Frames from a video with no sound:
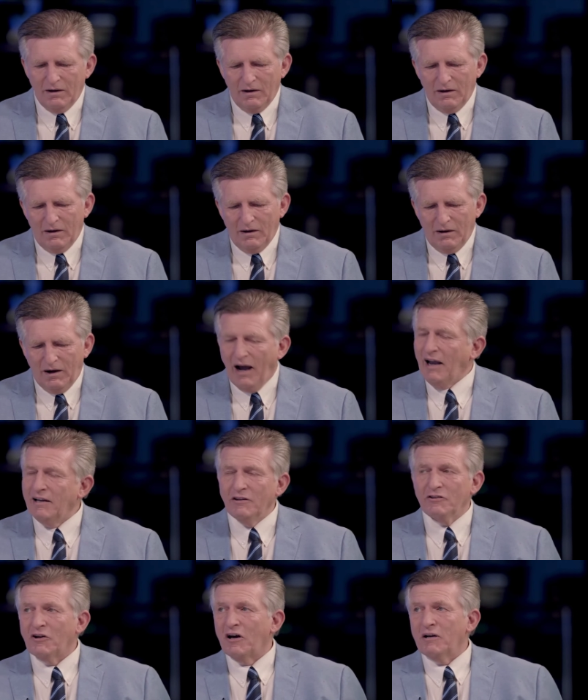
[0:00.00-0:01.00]
I hadn't
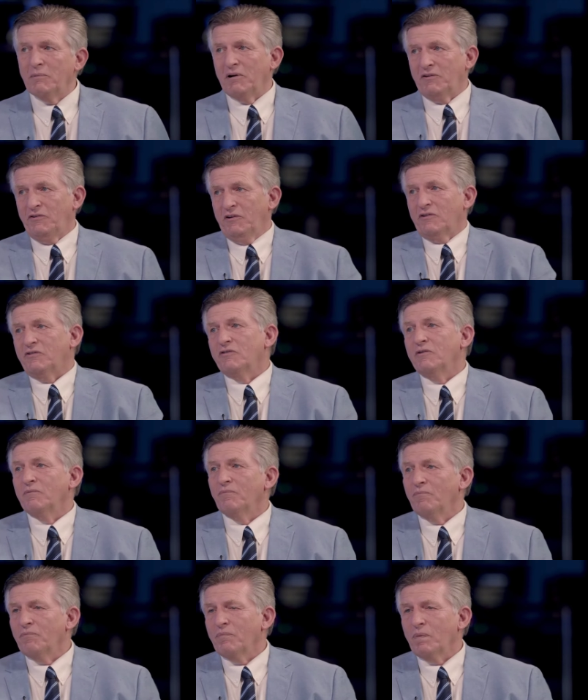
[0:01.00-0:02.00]
thought about this.
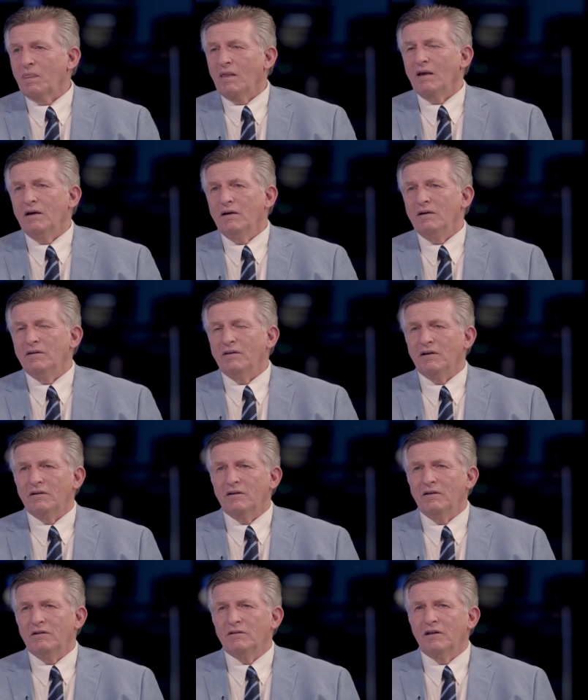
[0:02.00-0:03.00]
The,
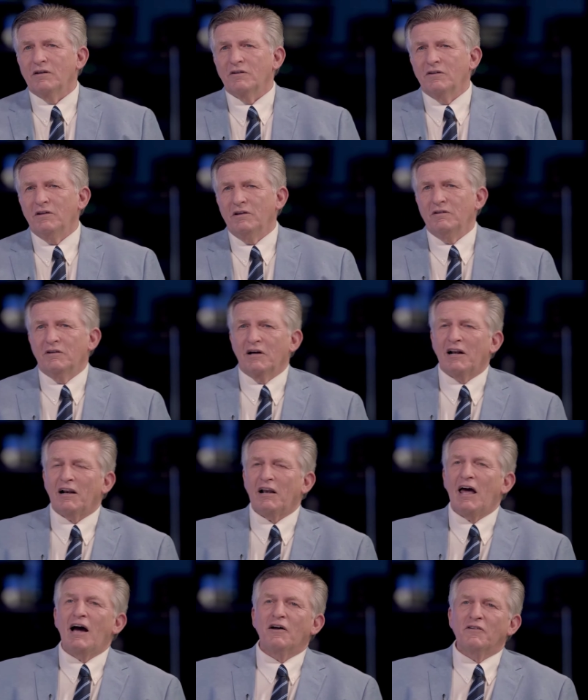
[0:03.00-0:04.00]
the, the, the, the
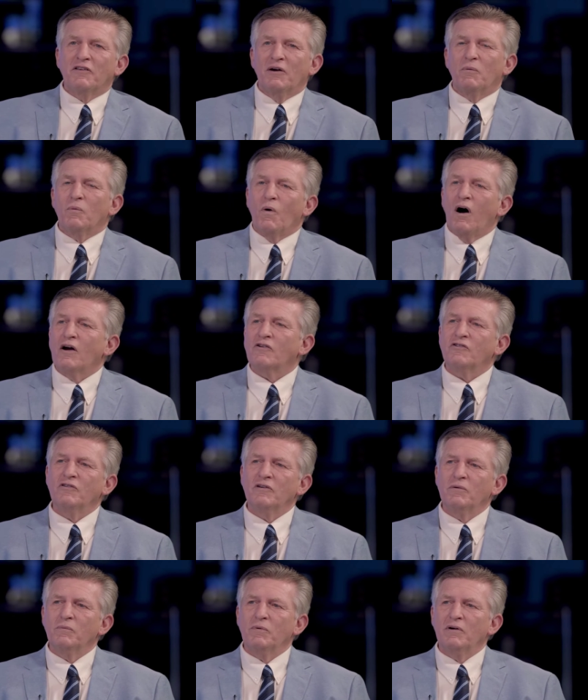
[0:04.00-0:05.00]
clout that
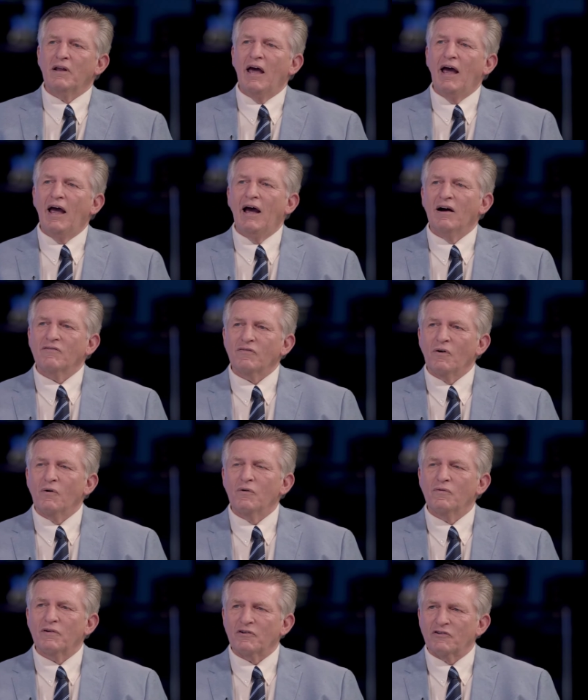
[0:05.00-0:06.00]
Washington would have
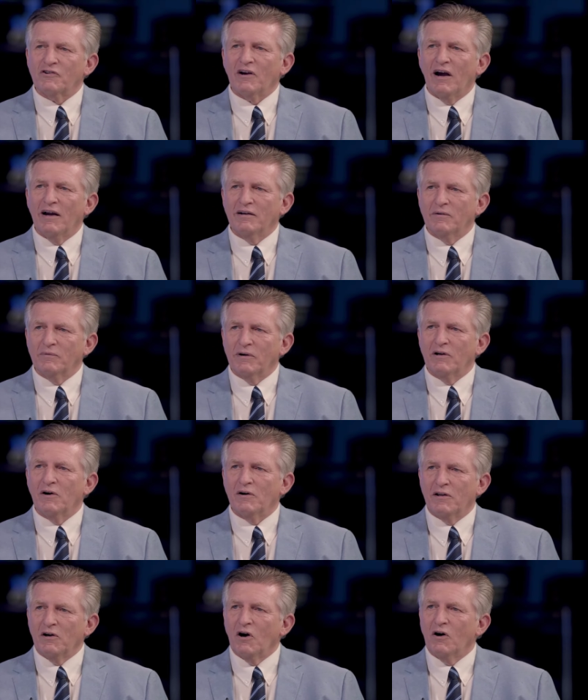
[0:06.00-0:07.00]
over China
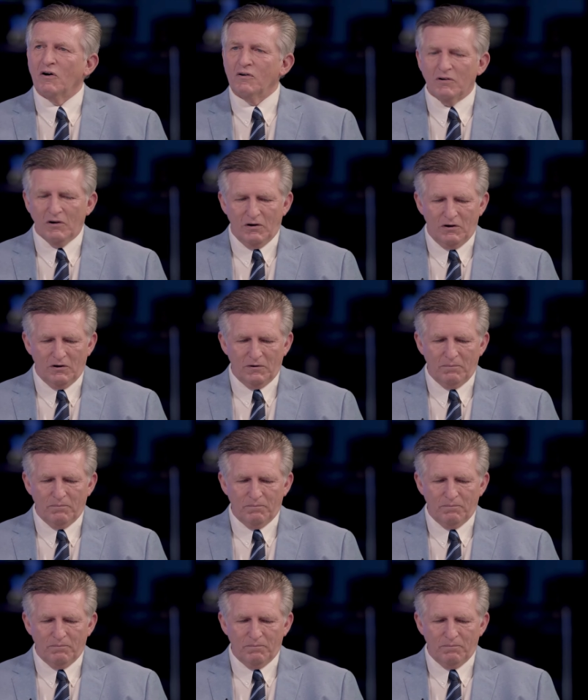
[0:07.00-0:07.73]
regarding Hong Kong,